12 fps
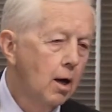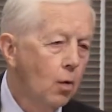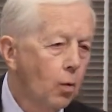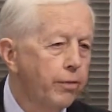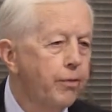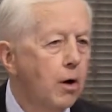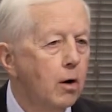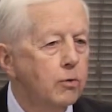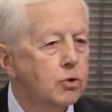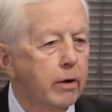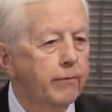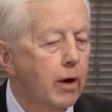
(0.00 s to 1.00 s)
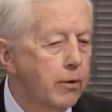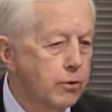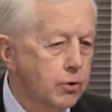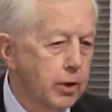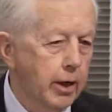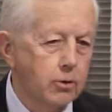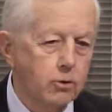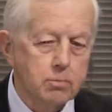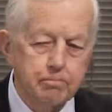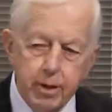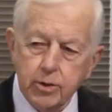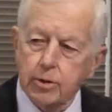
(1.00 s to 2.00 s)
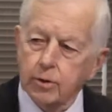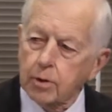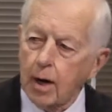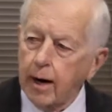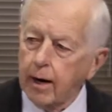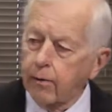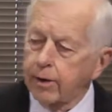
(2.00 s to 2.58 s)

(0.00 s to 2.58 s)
with those of other sectors: business, higher